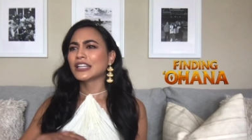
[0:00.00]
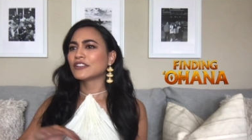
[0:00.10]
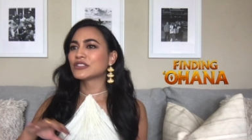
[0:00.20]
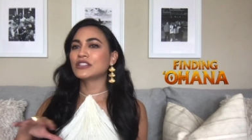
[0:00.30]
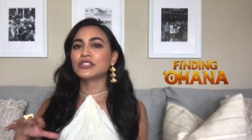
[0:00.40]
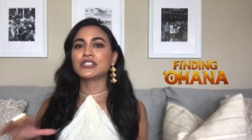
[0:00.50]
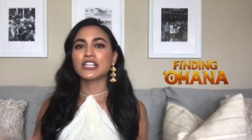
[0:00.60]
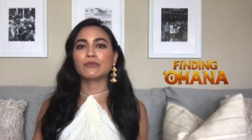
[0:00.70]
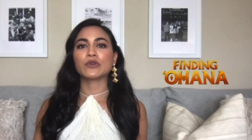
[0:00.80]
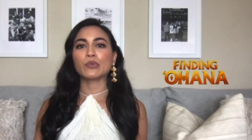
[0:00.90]
there's such a
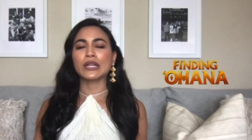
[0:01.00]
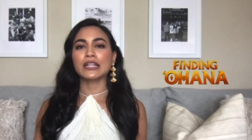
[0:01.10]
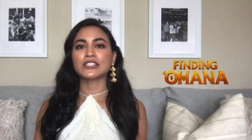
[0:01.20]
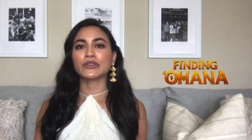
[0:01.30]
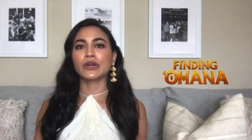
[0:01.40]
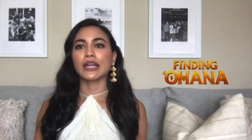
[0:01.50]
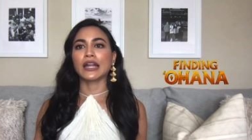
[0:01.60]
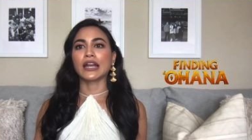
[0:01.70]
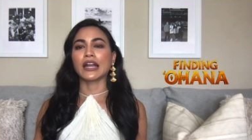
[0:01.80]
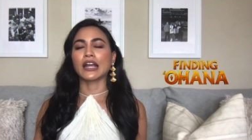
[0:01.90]
deeper meaning to it.
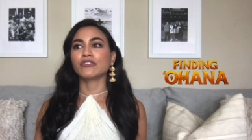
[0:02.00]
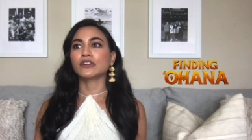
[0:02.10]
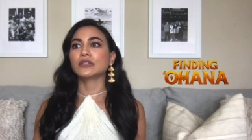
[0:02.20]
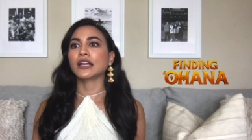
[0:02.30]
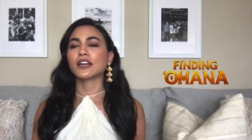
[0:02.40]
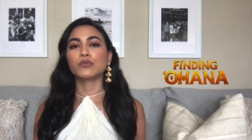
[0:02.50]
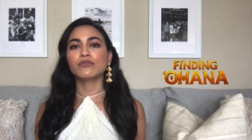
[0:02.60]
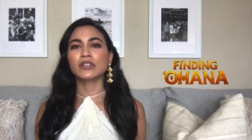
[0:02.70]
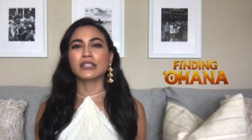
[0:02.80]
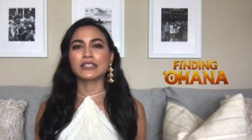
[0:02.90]
And I feel like a
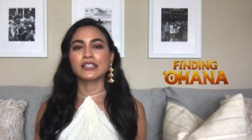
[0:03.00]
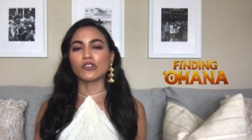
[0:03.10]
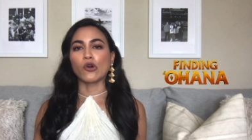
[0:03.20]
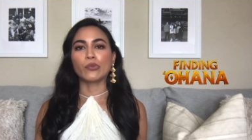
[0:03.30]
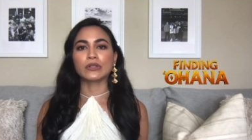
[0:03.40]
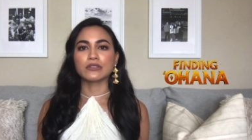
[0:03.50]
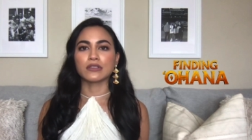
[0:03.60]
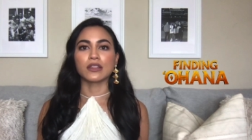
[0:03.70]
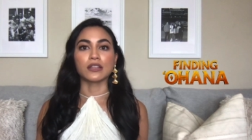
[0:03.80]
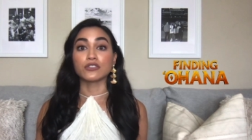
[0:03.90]
movie like this opens
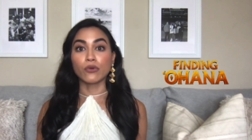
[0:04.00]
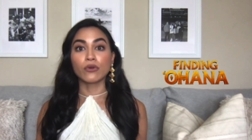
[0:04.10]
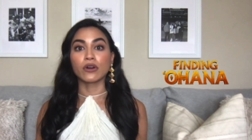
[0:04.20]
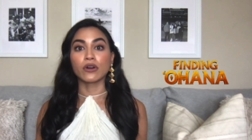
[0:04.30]
the door,